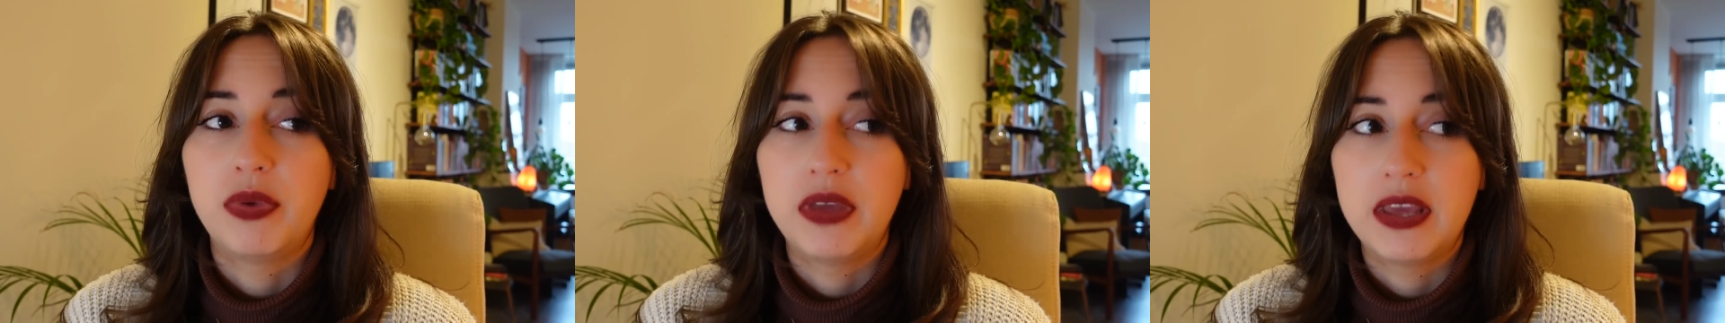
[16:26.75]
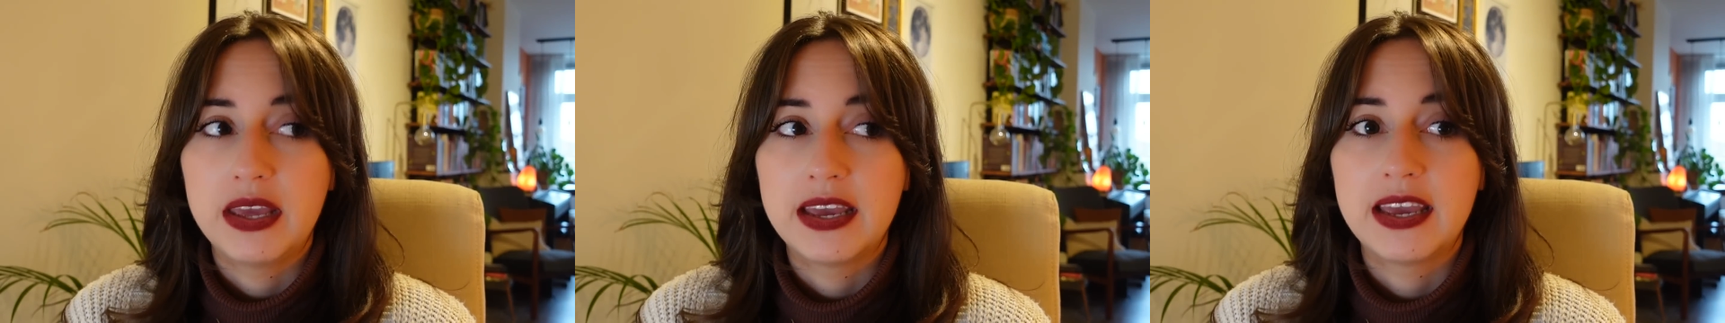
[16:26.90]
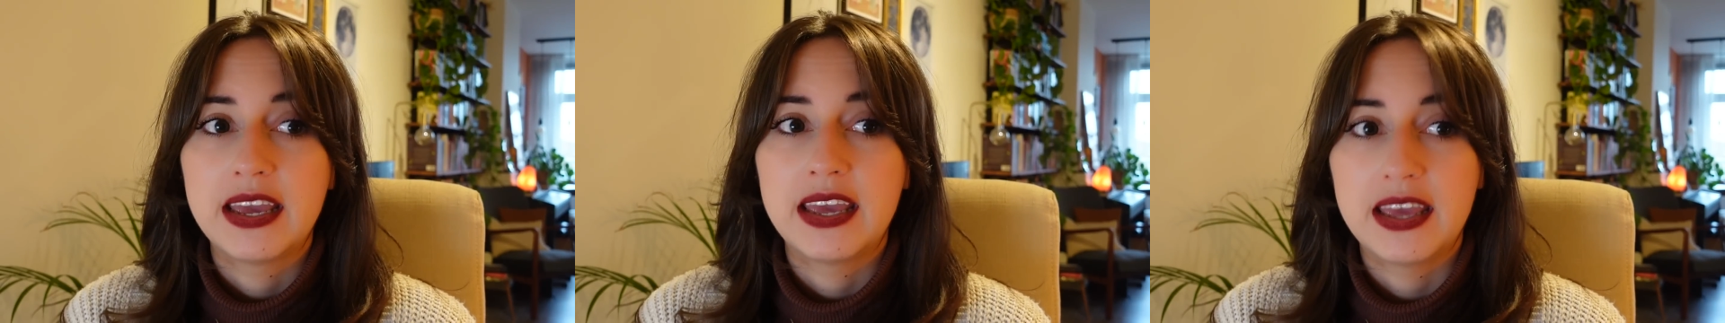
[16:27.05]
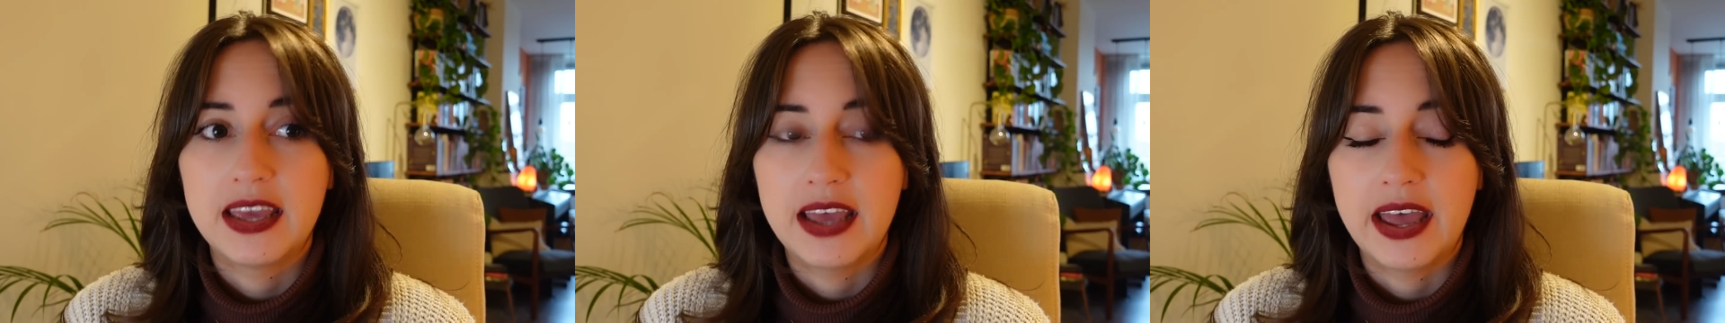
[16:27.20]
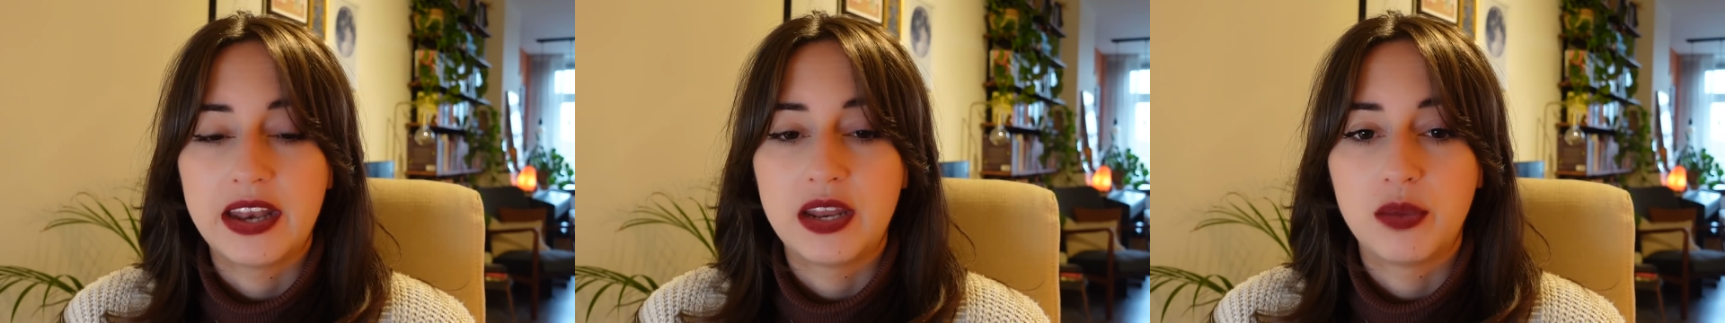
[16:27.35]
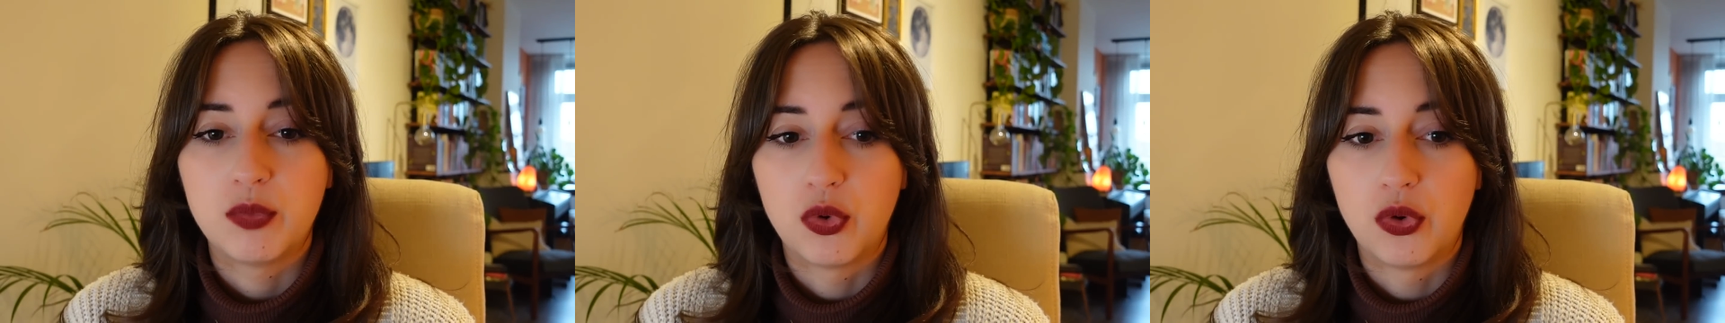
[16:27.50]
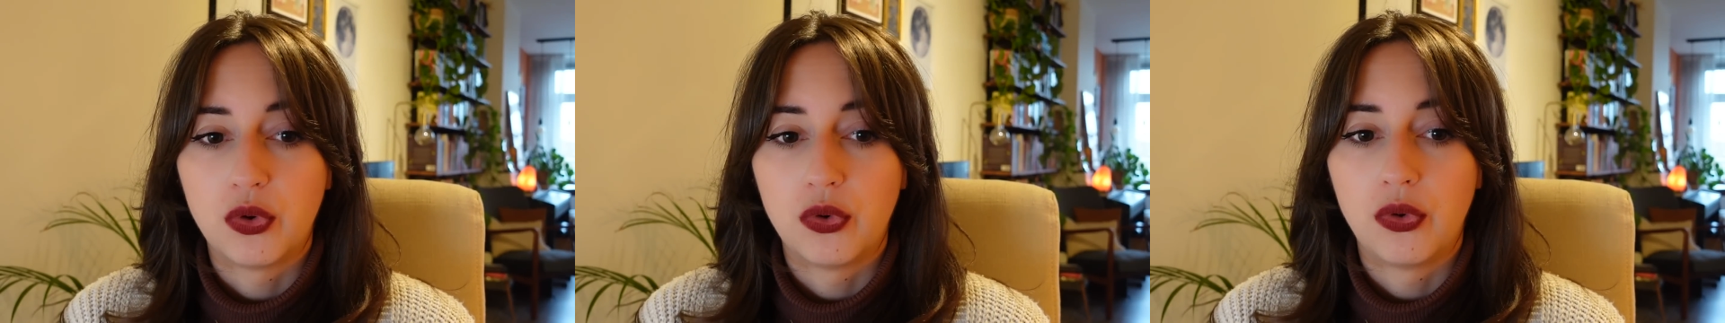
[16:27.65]
being here
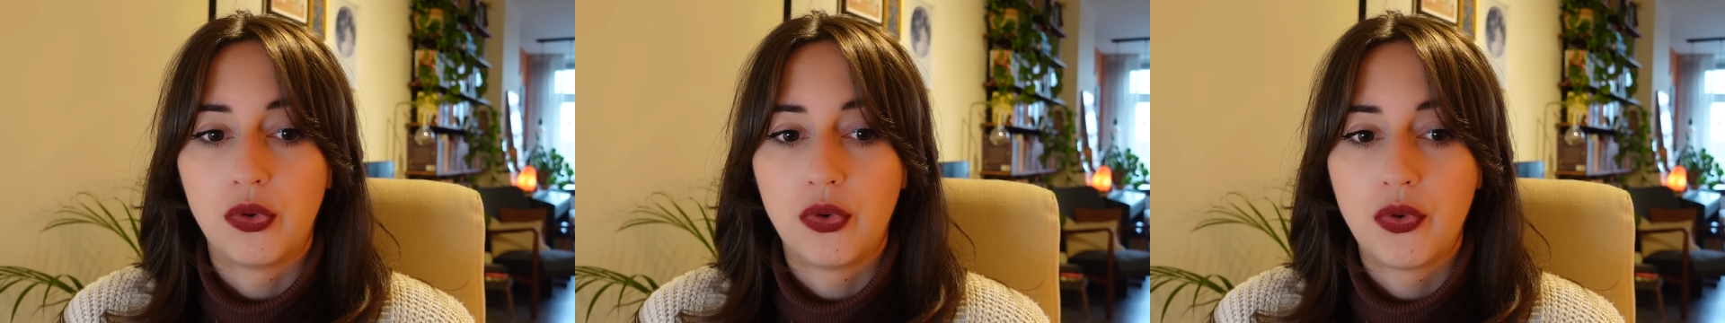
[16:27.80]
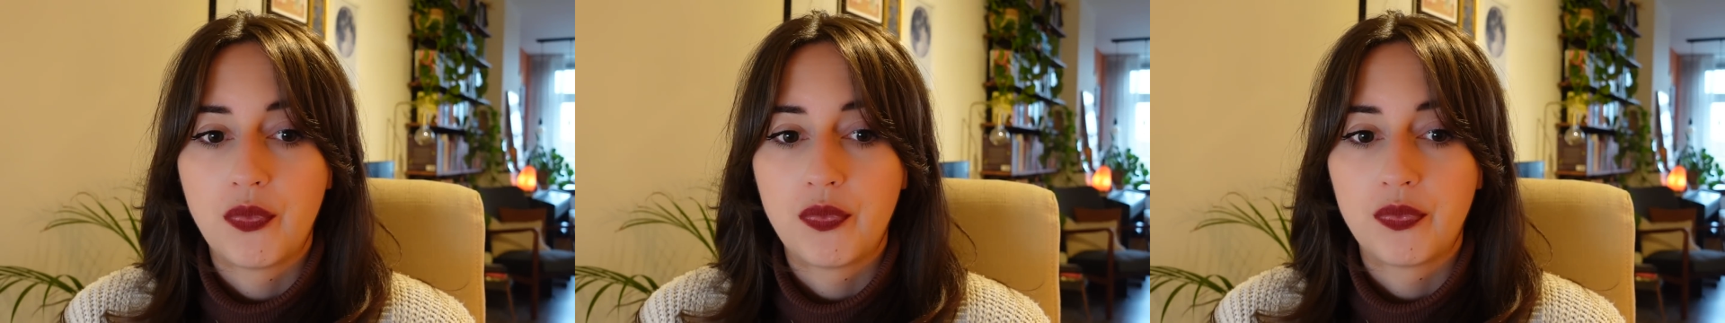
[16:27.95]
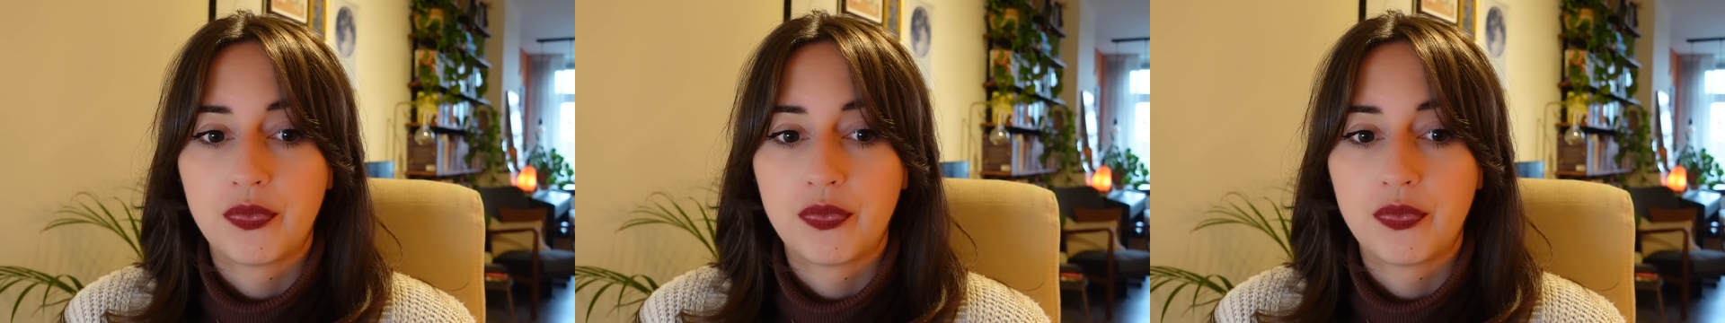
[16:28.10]
anymore,